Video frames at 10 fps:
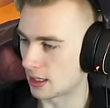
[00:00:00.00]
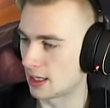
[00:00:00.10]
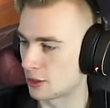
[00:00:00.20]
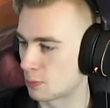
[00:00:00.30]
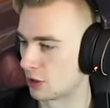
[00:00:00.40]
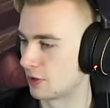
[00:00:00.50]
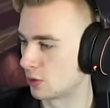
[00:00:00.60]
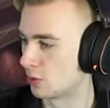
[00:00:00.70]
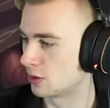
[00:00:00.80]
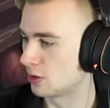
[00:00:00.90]
Uh, it's perfect
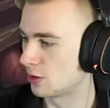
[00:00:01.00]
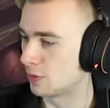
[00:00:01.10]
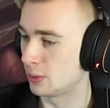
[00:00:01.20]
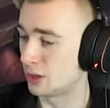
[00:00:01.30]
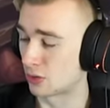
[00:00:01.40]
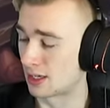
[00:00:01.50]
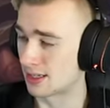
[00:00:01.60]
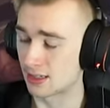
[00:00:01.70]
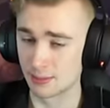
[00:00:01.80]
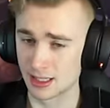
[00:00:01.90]
order. Hopefully we draw
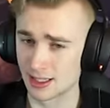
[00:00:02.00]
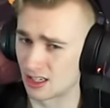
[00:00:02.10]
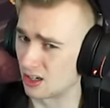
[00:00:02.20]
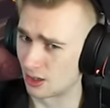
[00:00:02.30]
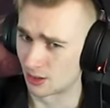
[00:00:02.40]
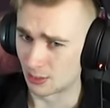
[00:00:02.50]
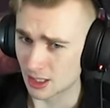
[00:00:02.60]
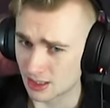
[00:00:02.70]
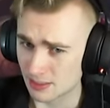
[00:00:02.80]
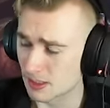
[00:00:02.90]
something like a
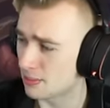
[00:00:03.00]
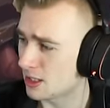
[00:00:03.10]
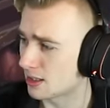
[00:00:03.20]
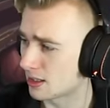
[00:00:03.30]
Karma, maybe?